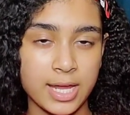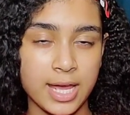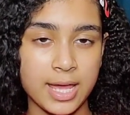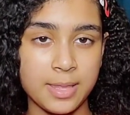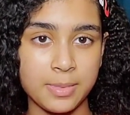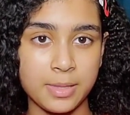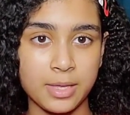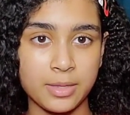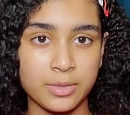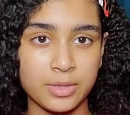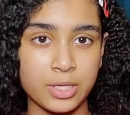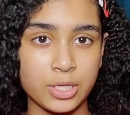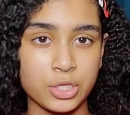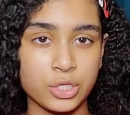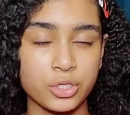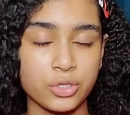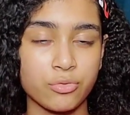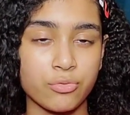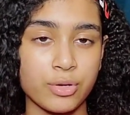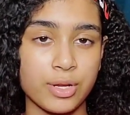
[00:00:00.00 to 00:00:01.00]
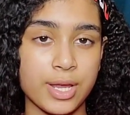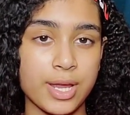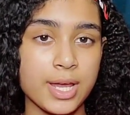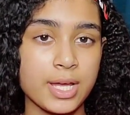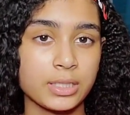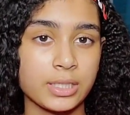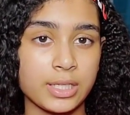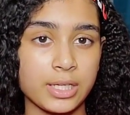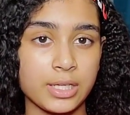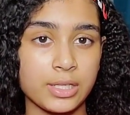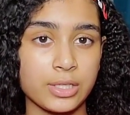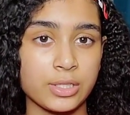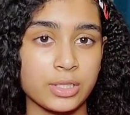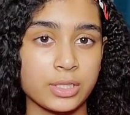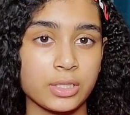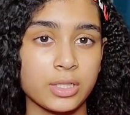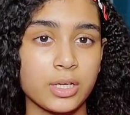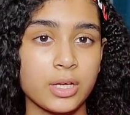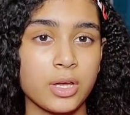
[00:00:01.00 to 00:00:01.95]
and then these 3 aliens,